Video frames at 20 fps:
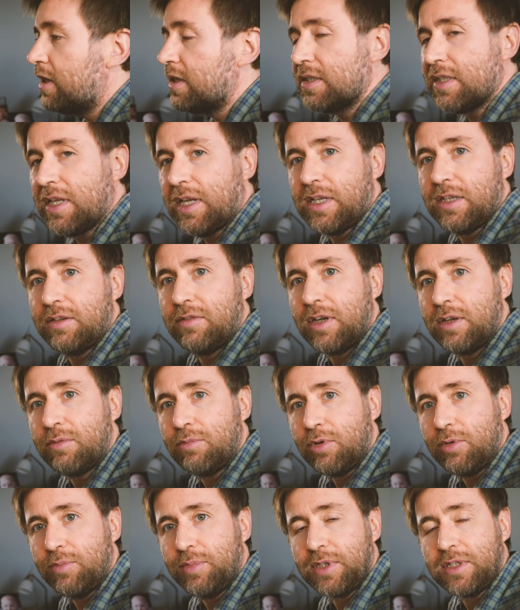is that incredible?
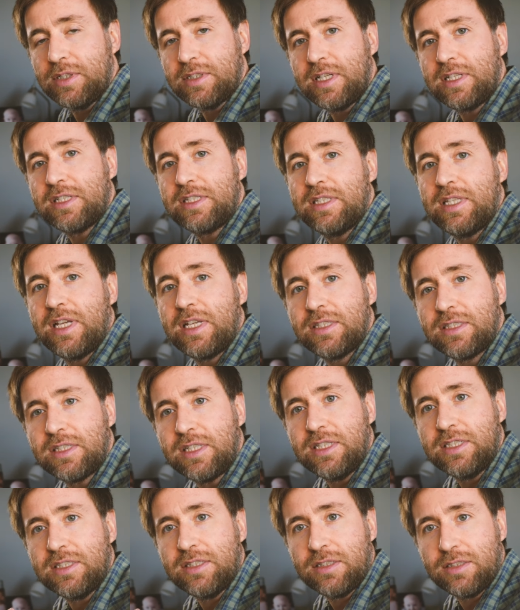Because actually, that is
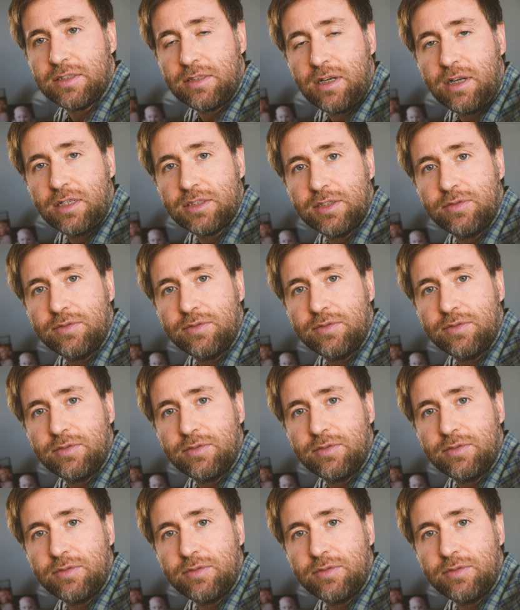the start